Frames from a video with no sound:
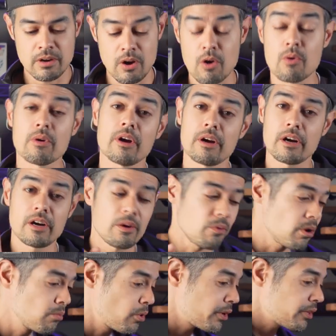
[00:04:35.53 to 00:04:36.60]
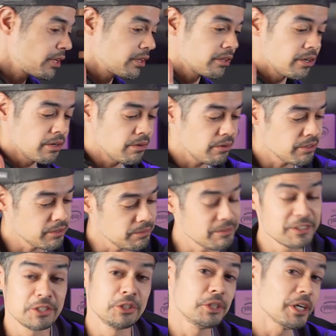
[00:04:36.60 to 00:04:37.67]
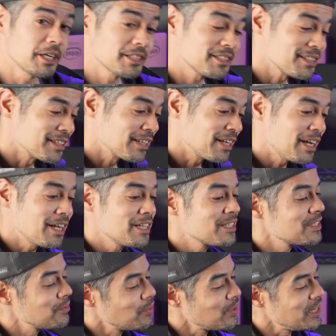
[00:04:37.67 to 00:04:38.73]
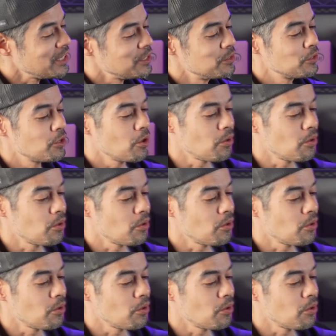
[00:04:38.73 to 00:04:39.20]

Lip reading: Oh, one more thing though, just in case when I do go